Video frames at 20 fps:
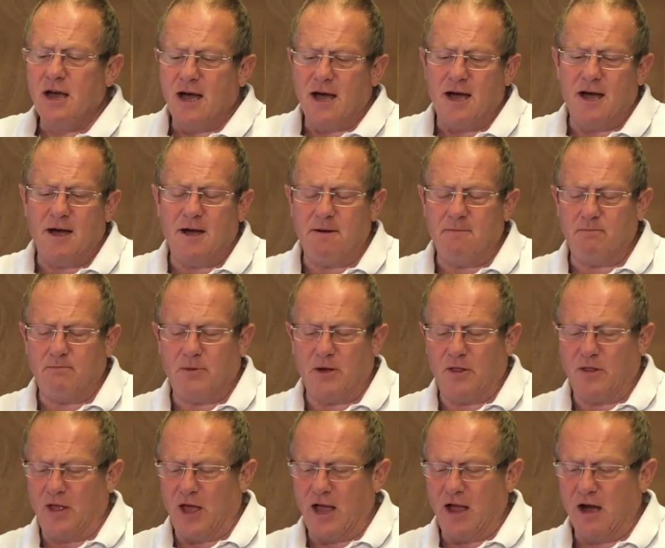
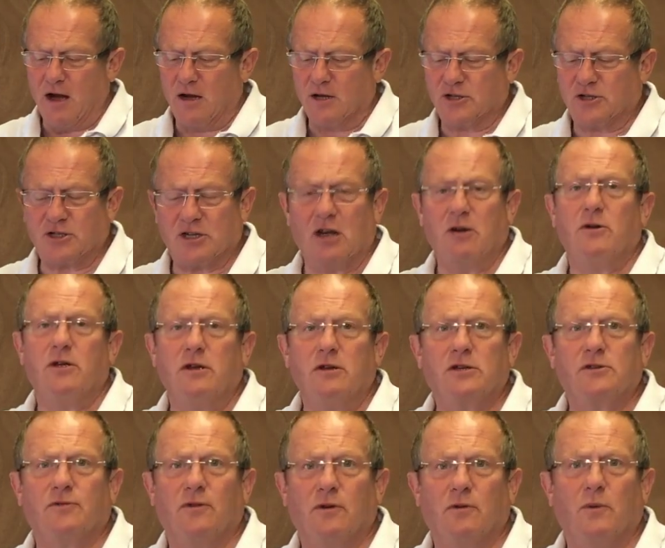but they are so
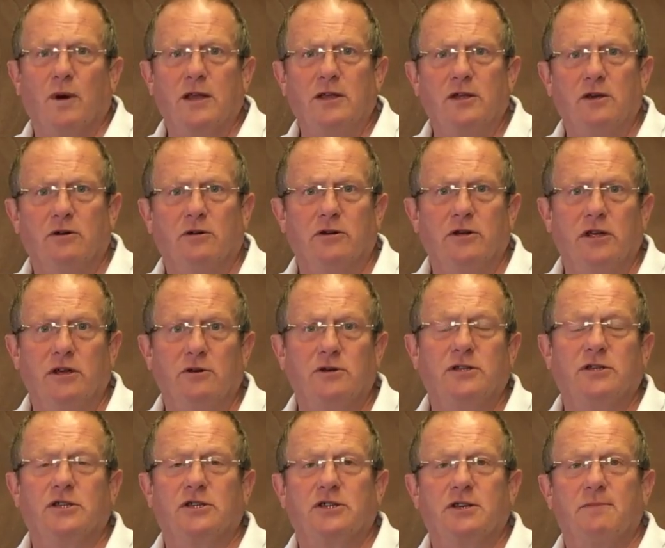useful when you're
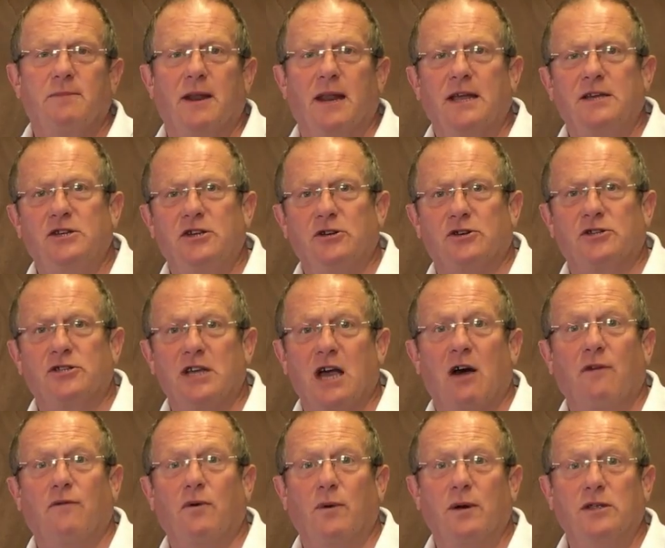using the simulator
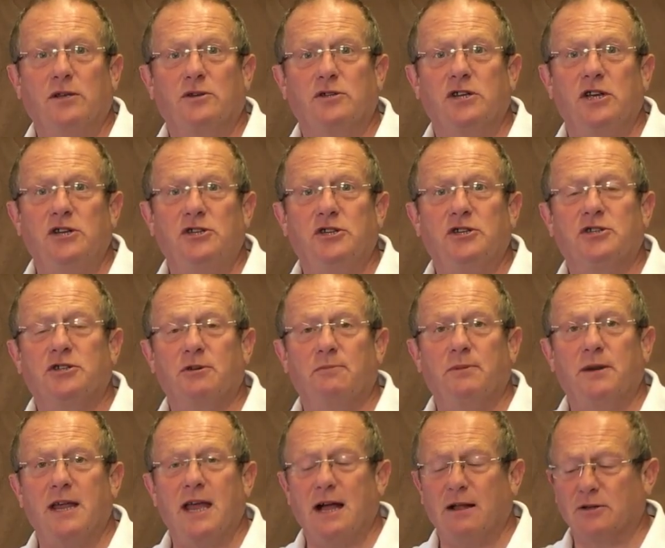yourself or when you're teaching
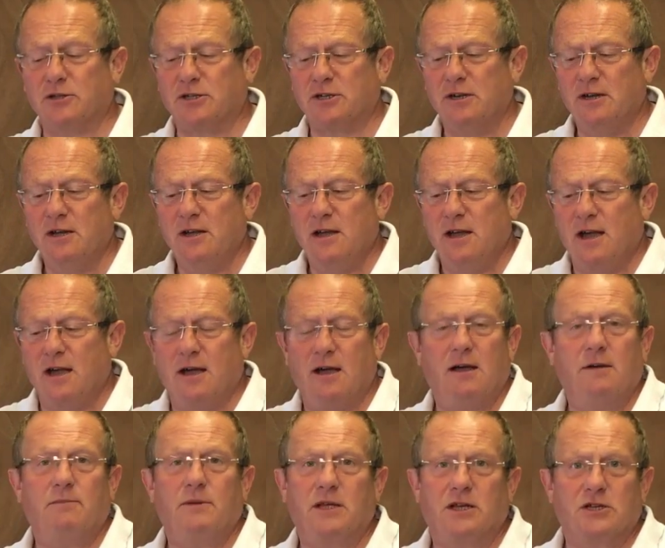somebody else,
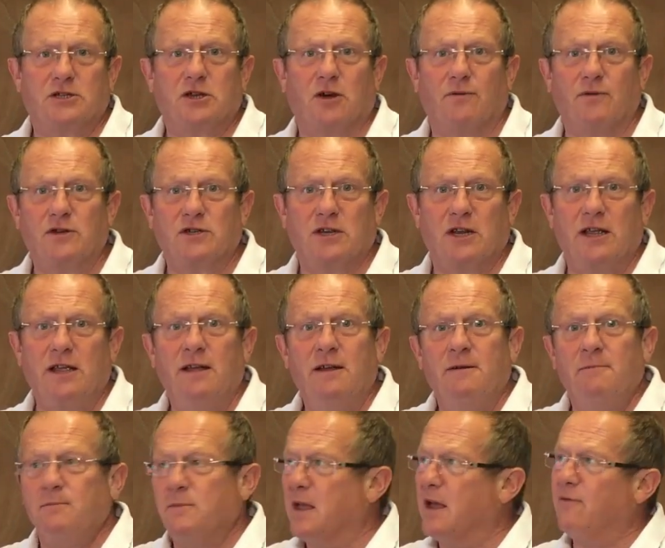because obviously
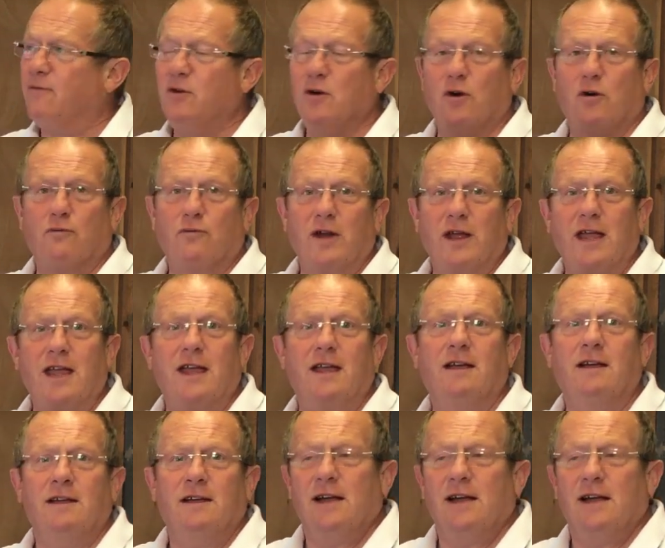if you're ringing